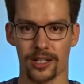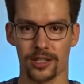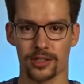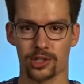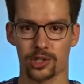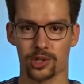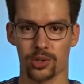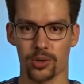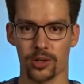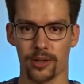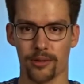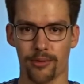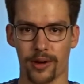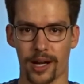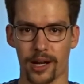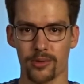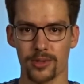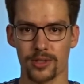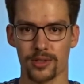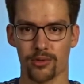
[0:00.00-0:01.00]
ensure a
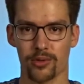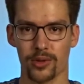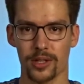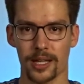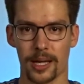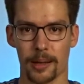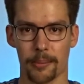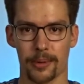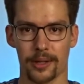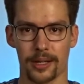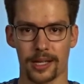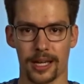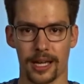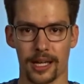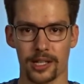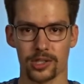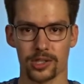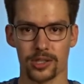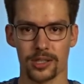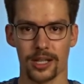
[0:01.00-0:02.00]
virus-free
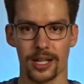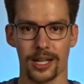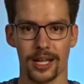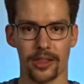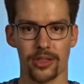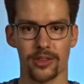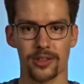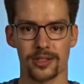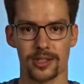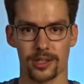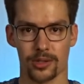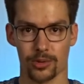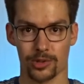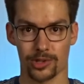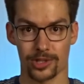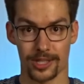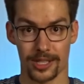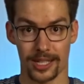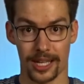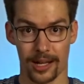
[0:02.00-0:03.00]
application at this
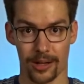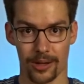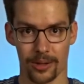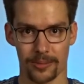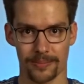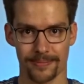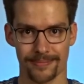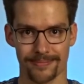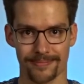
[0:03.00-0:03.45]
huge scale?